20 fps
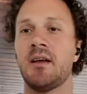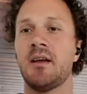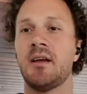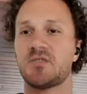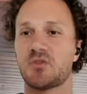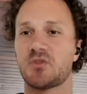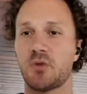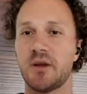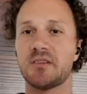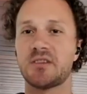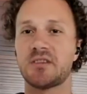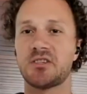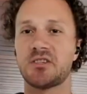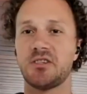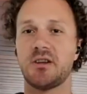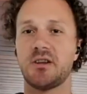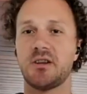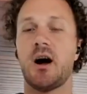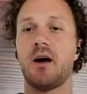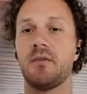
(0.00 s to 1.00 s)
It's
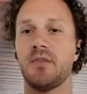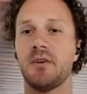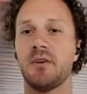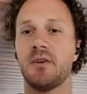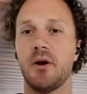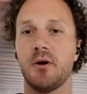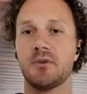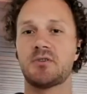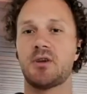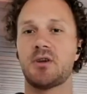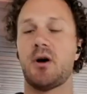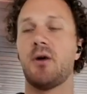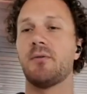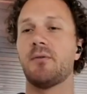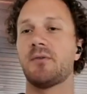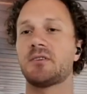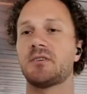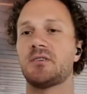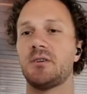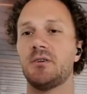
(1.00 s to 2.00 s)
transitioning all of the nodes
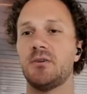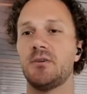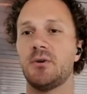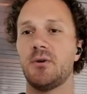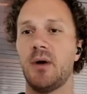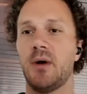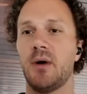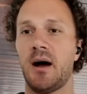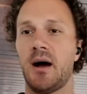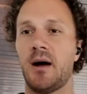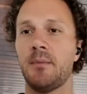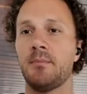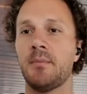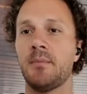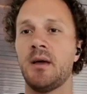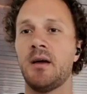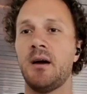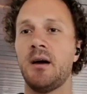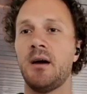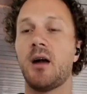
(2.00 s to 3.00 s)
over to
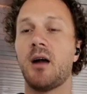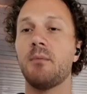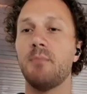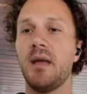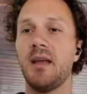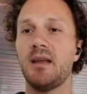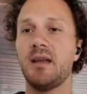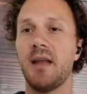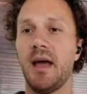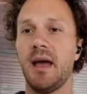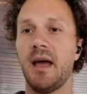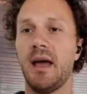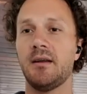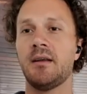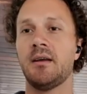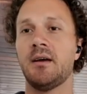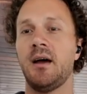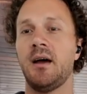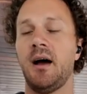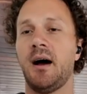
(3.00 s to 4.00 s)
our mainnet,
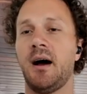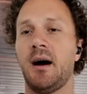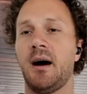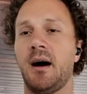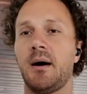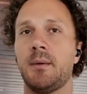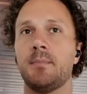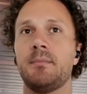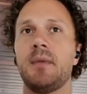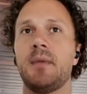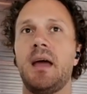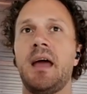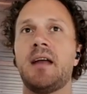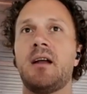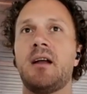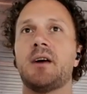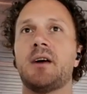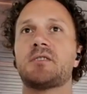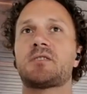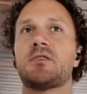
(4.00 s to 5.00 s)
and
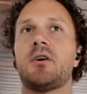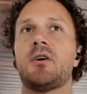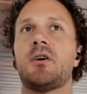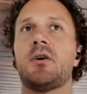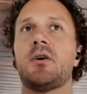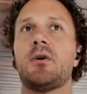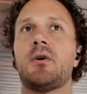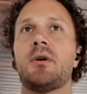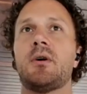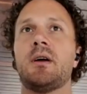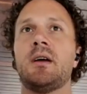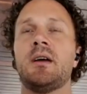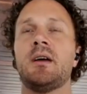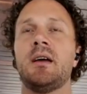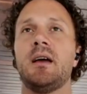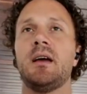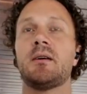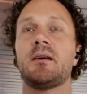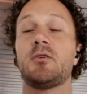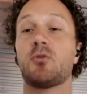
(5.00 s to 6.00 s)
also
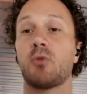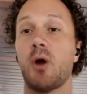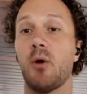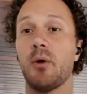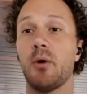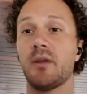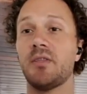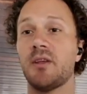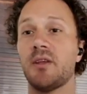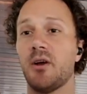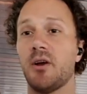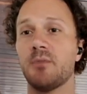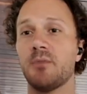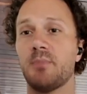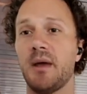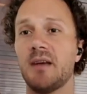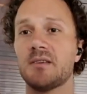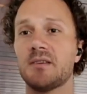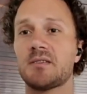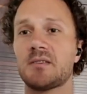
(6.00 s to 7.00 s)
growing the node
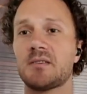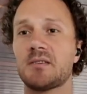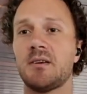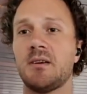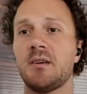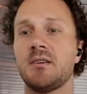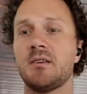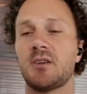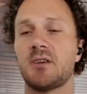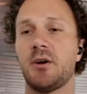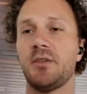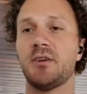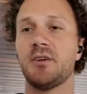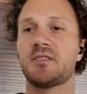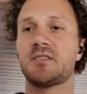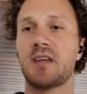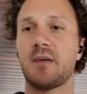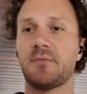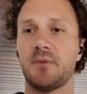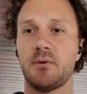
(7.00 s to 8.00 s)
base. So there's
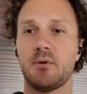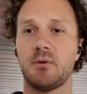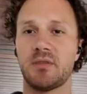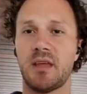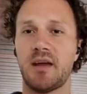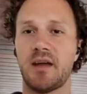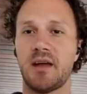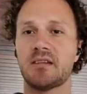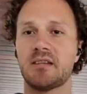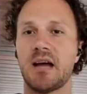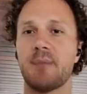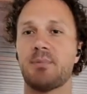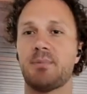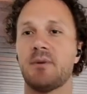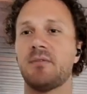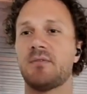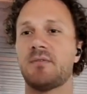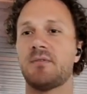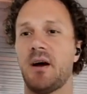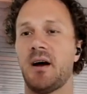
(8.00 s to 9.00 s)
definitely, with any type
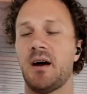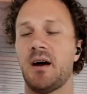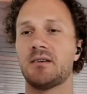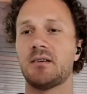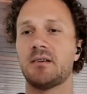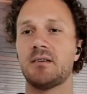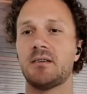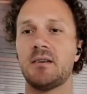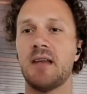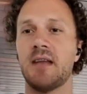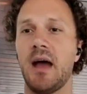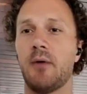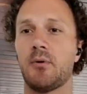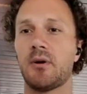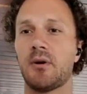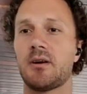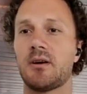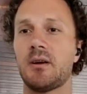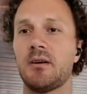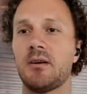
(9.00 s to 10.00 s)
of
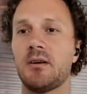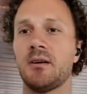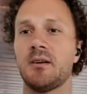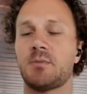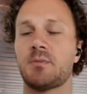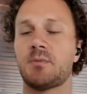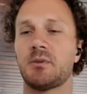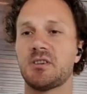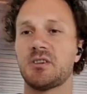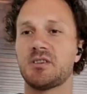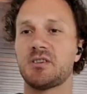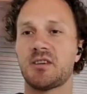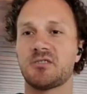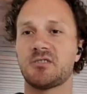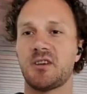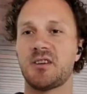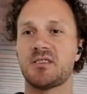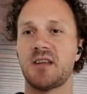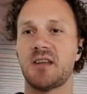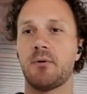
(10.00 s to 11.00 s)
network, especially a
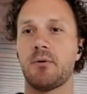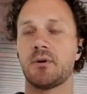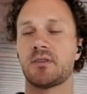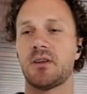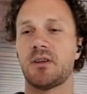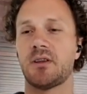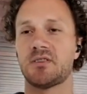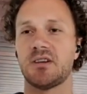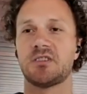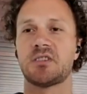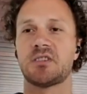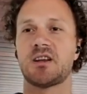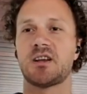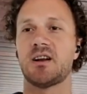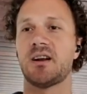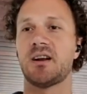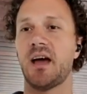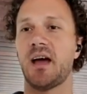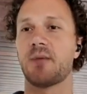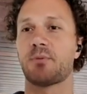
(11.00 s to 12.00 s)
decentralized network, there's a chicken
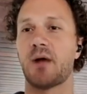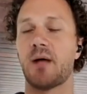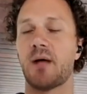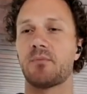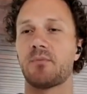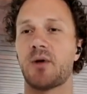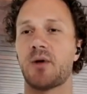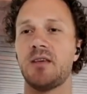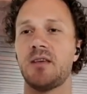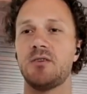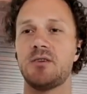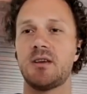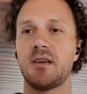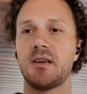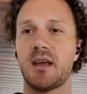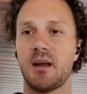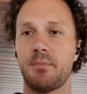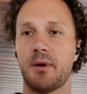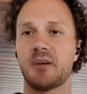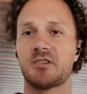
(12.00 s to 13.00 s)
and egg problem, right? You can
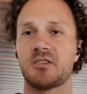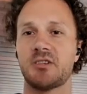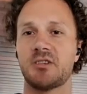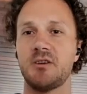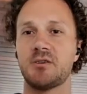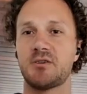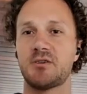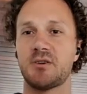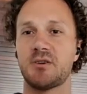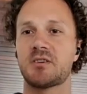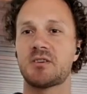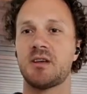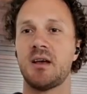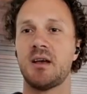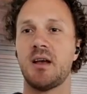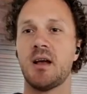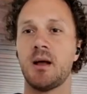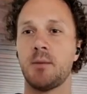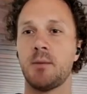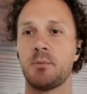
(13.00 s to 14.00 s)
get a bunch of users.
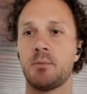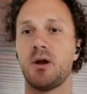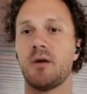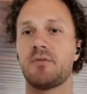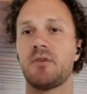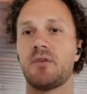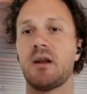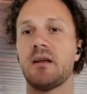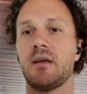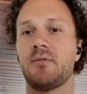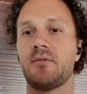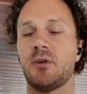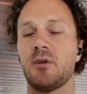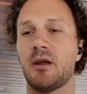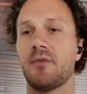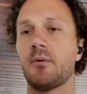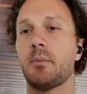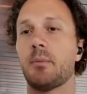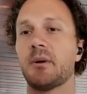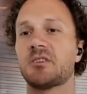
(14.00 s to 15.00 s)
If you don't
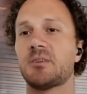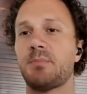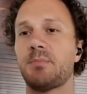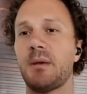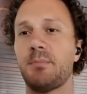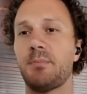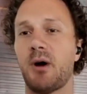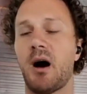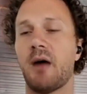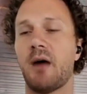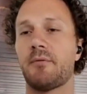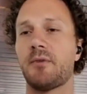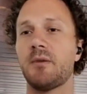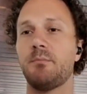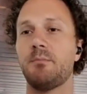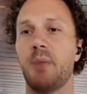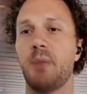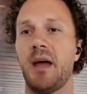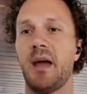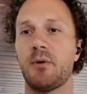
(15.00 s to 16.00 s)
have a bunch of people offering
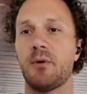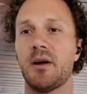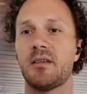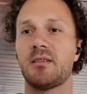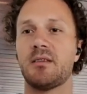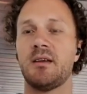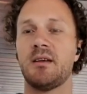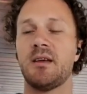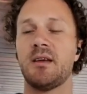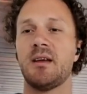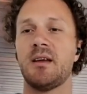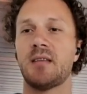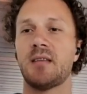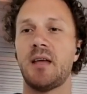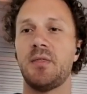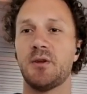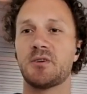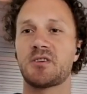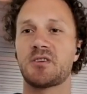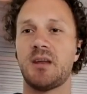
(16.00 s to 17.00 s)
bandwidth,
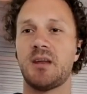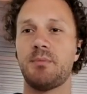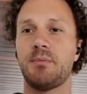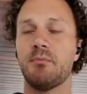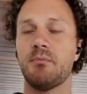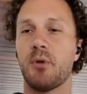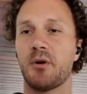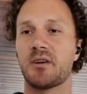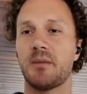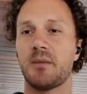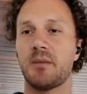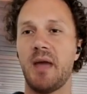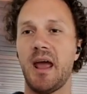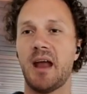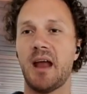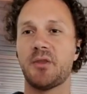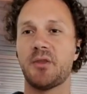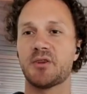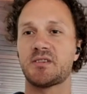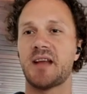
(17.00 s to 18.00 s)
then there's going to be more
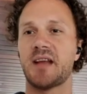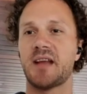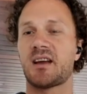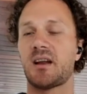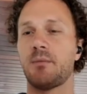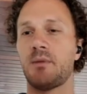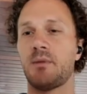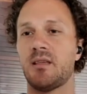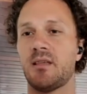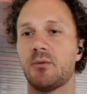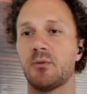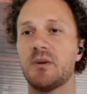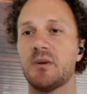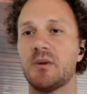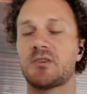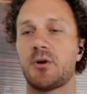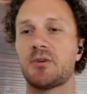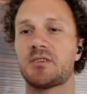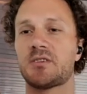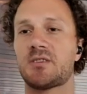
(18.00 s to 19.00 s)
demand, and there's not going to be the
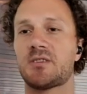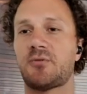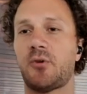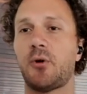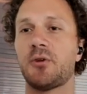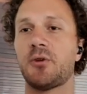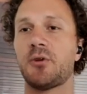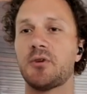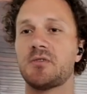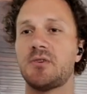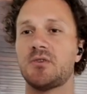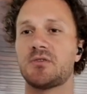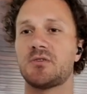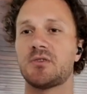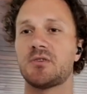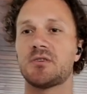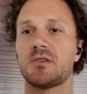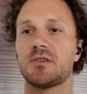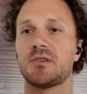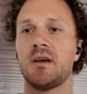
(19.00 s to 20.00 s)
resources for those
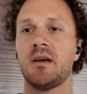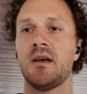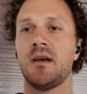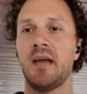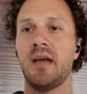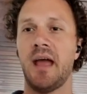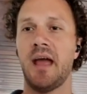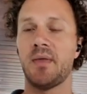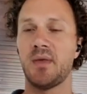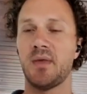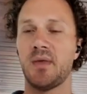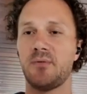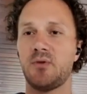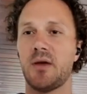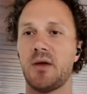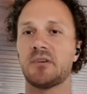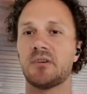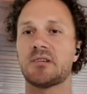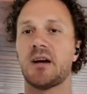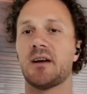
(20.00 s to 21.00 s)
users. And then if you
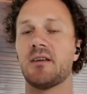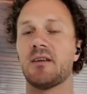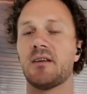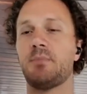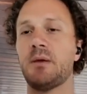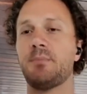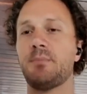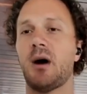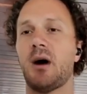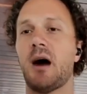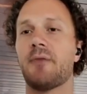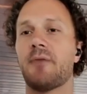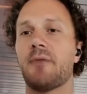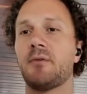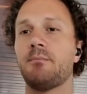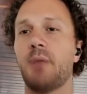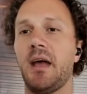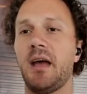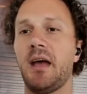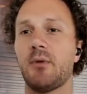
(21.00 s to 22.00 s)
have a ton of people
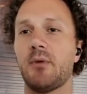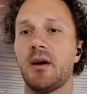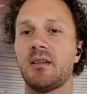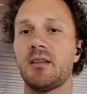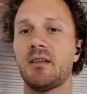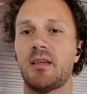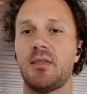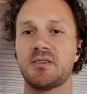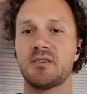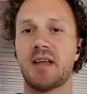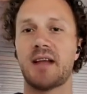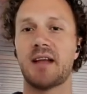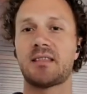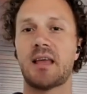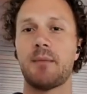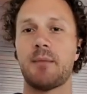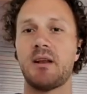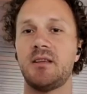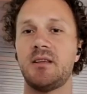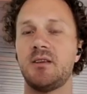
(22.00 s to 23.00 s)
offering bandwidth and there's not
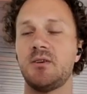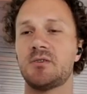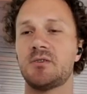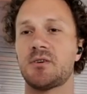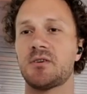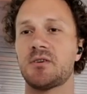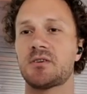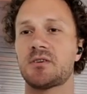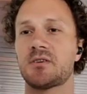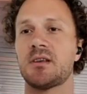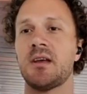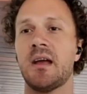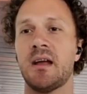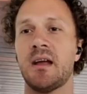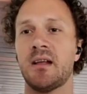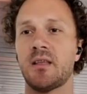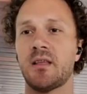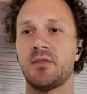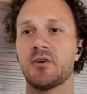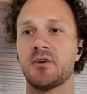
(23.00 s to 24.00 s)
that many users,
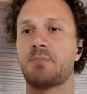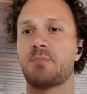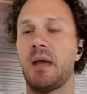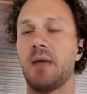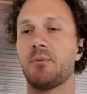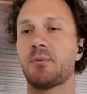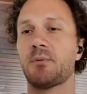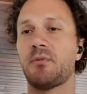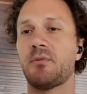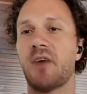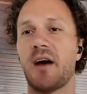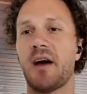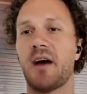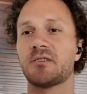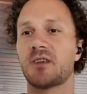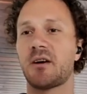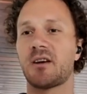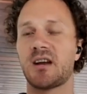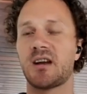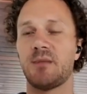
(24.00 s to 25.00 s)
then those bandwidth providers
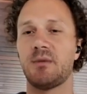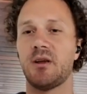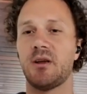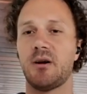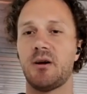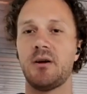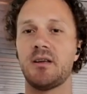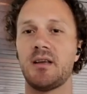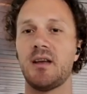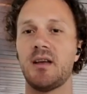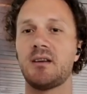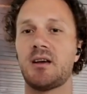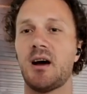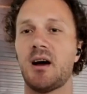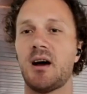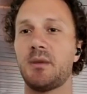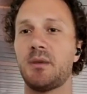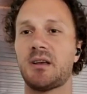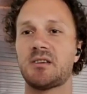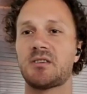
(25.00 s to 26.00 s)
aren't going to be earning
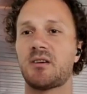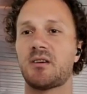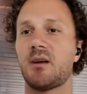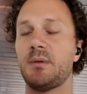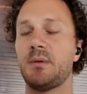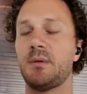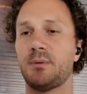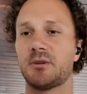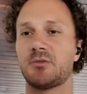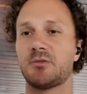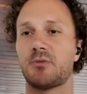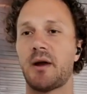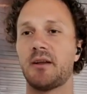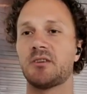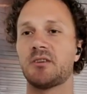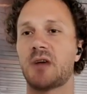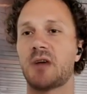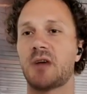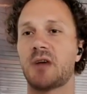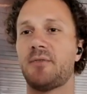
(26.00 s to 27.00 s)
income because there aren't people routing
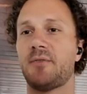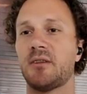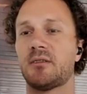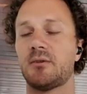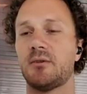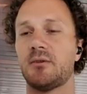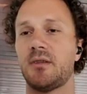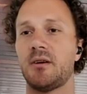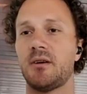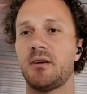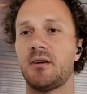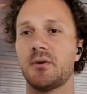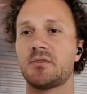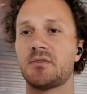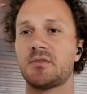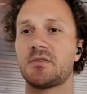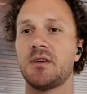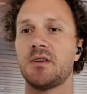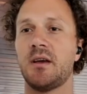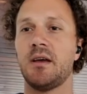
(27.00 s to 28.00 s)
traffic through their
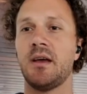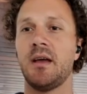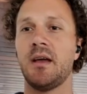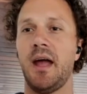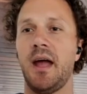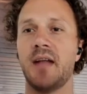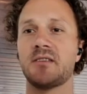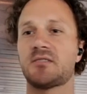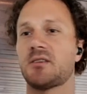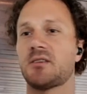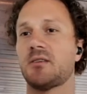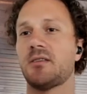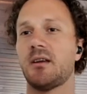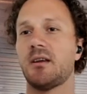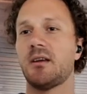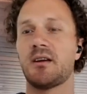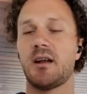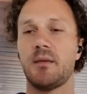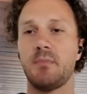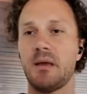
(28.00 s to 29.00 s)
nodes. And so they're
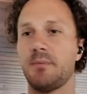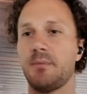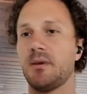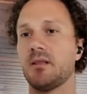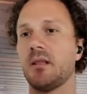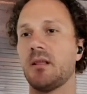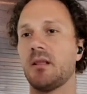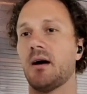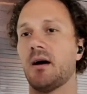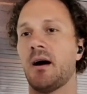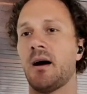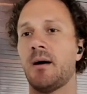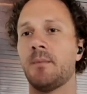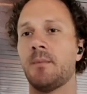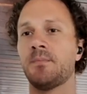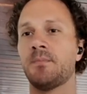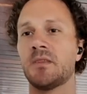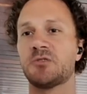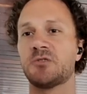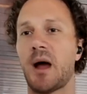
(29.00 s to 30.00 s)
going to maybe
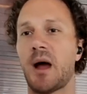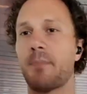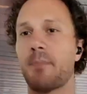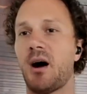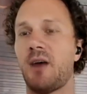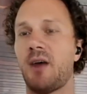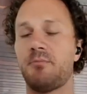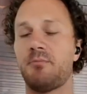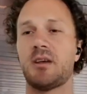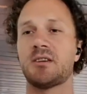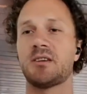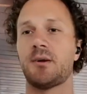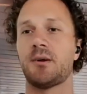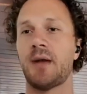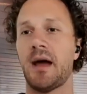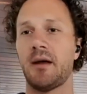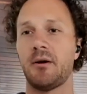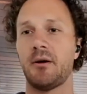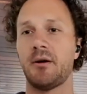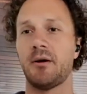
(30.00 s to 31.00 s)
drop off because they're
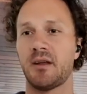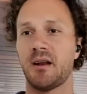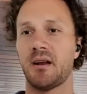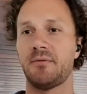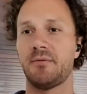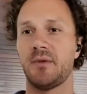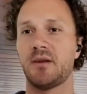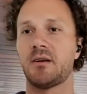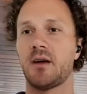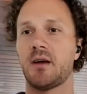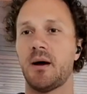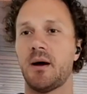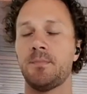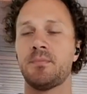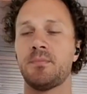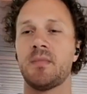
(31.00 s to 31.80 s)
not earning enough income.